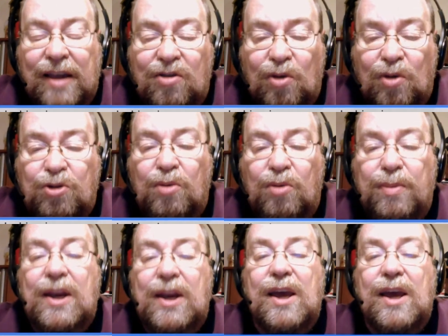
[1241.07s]
social
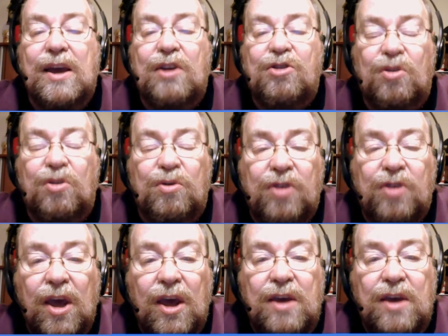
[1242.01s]
media issues.
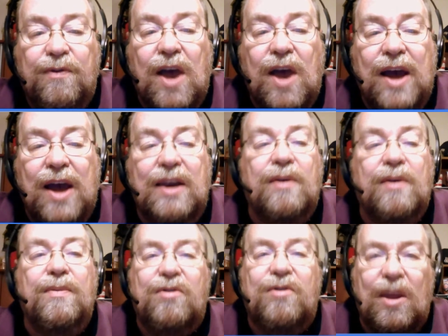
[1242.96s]
You've kind
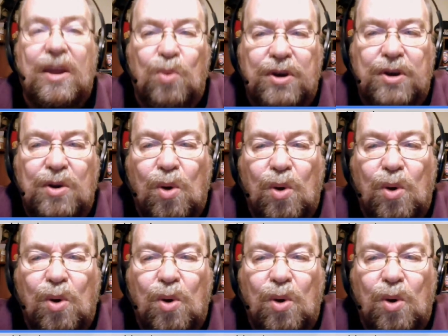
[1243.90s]
of said when you were